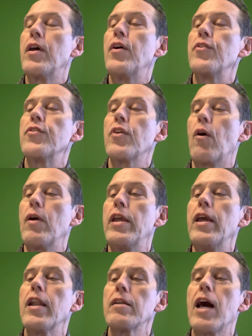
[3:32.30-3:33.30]
So he
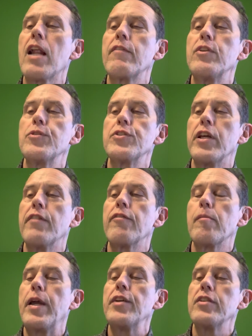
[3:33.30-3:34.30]
had a lot of interesting
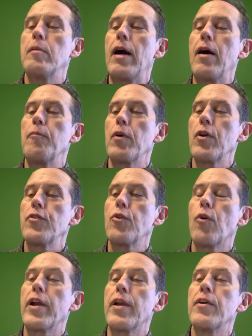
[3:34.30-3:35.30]
information about
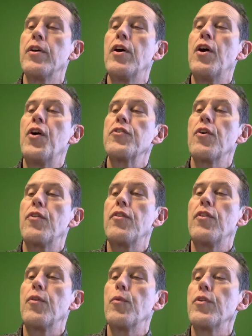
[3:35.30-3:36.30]
scoring. So
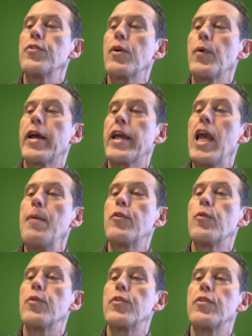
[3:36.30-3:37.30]
I came to
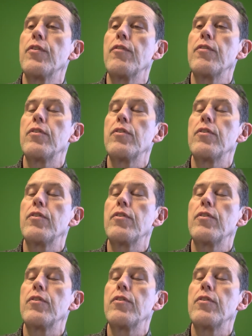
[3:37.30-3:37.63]
the